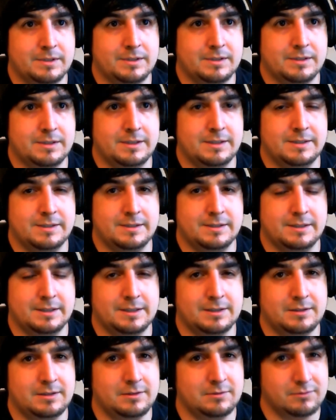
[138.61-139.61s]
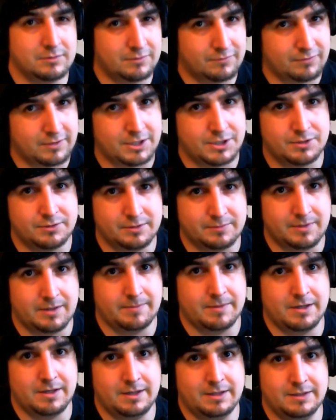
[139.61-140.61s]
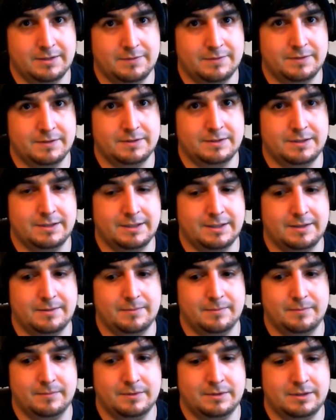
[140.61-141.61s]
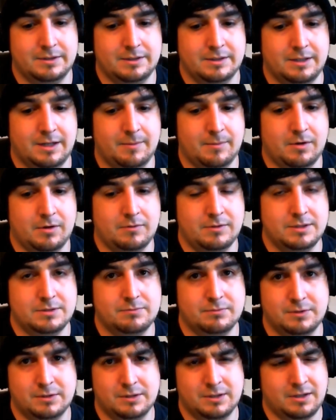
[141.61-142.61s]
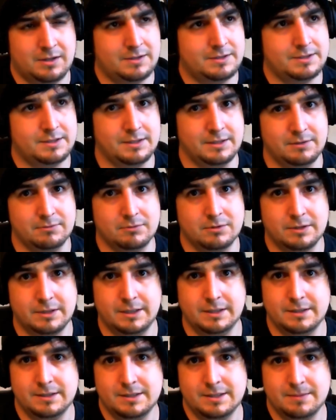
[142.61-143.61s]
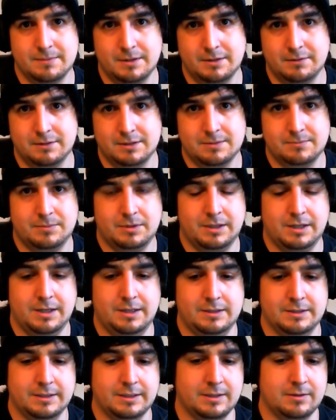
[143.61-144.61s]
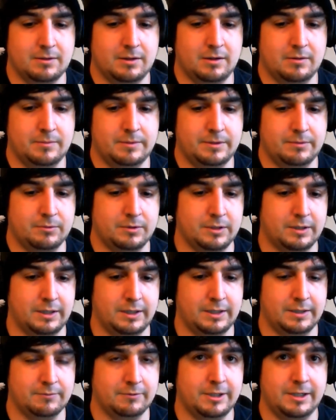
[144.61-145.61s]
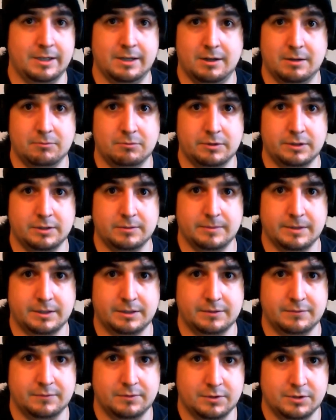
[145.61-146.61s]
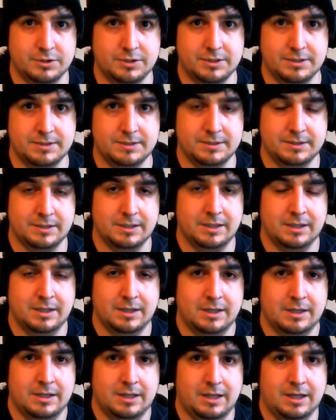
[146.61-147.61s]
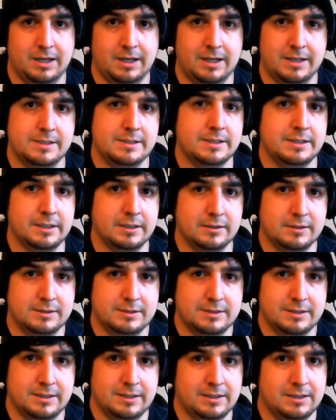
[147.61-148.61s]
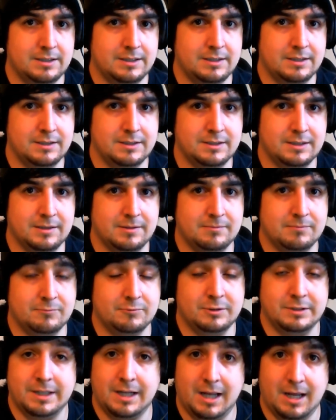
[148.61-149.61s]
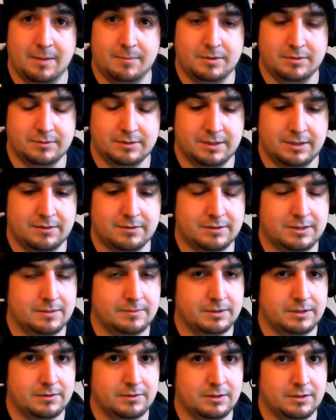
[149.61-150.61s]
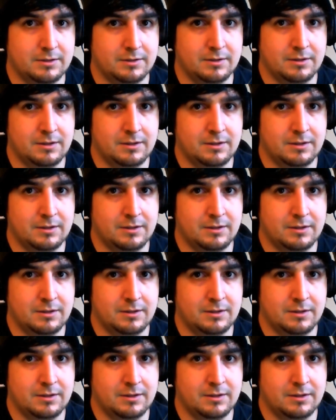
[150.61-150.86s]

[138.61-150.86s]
it's like a little refresher in my mind of like, I'm always constantly working on something when I'm playing. Like I'll be working, right now I'm working on my conversions and anti-airs, and I'm really happy with how they're coming along.